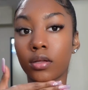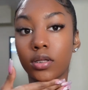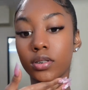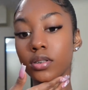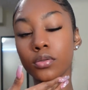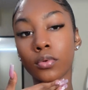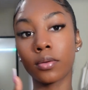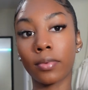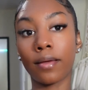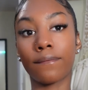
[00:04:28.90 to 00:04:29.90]
This is one of
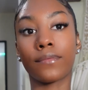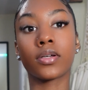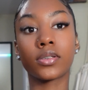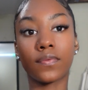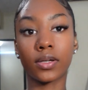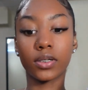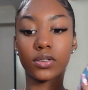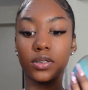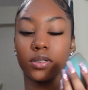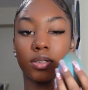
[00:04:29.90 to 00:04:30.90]
my first
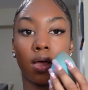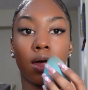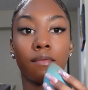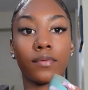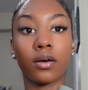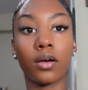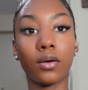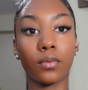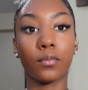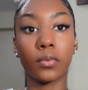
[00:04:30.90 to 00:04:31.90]
foundations that I've
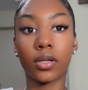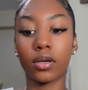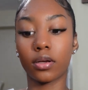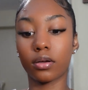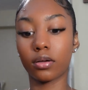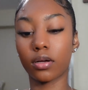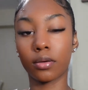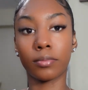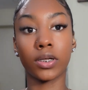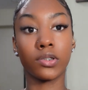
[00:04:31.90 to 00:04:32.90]
got when
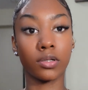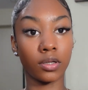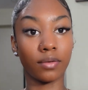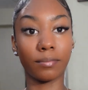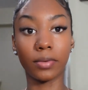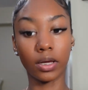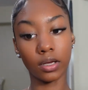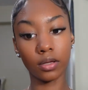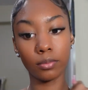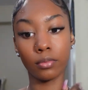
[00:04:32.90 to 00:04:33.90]
on my journey of
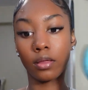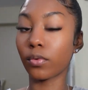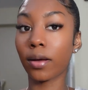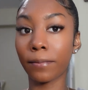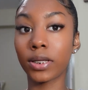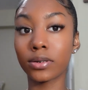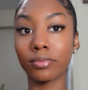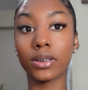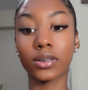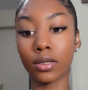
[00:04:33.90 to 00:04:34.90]
makeup. Recommend
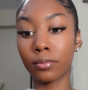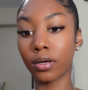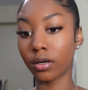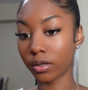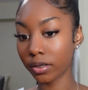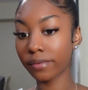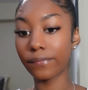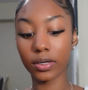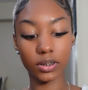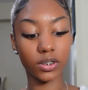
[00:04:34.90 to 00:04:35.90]
me some good
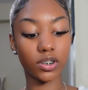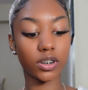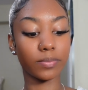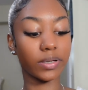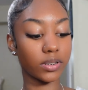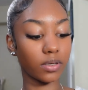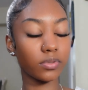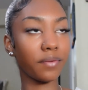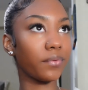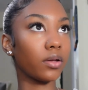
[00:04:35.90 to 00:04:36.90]
foundations because I was
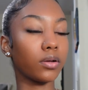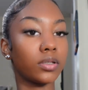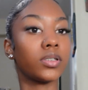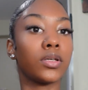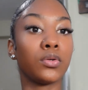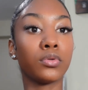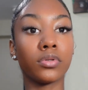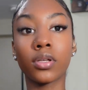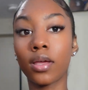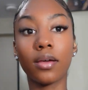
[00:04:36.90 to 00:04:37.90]
never the girl to
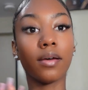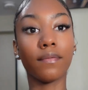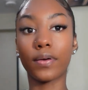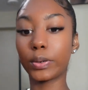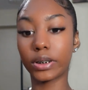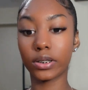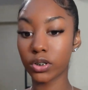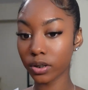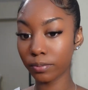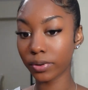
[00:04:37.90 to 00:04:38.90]
use
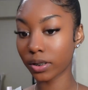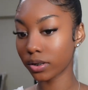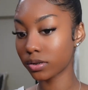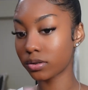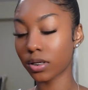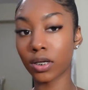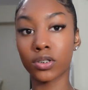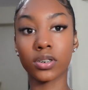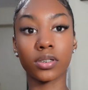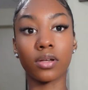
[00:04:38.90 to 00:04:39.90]
foundation because I
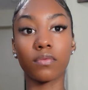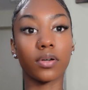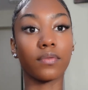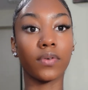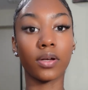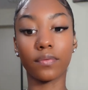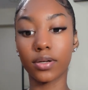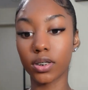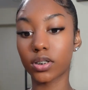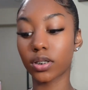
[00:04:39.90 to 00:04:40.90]
just never could find a
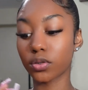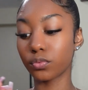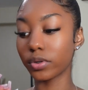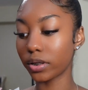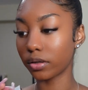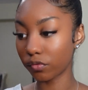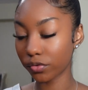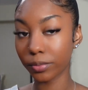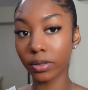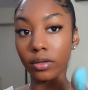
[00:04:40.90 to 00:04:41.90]
foundation that's really good for
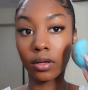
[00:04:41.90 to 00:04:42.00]
me.